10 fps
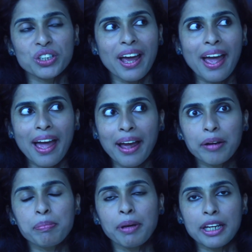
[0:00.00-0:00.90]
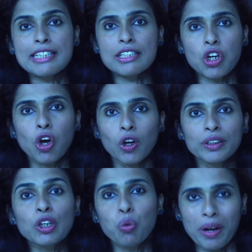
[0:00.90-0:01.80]
I had based on
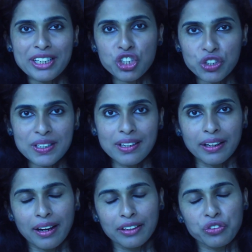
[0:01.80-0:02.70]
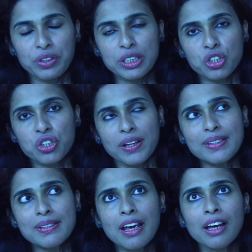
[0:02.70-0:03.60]
the questions that had reached
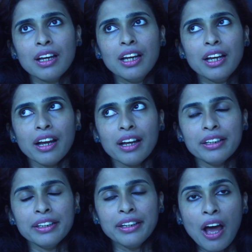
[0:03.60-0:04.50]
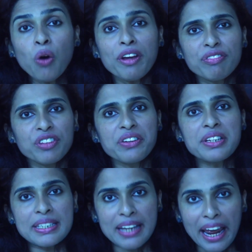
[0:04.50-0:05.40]
us. Now, if there
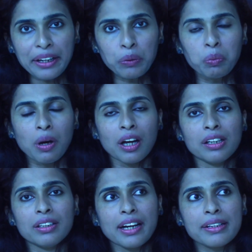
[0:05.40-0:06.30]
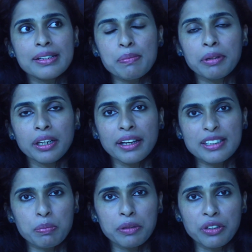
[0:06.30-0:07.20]
is anyone that is
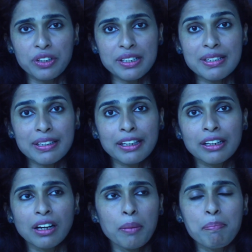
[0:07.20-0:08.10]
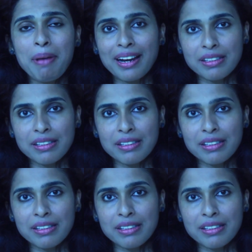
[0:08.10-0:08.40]
experiencing a bad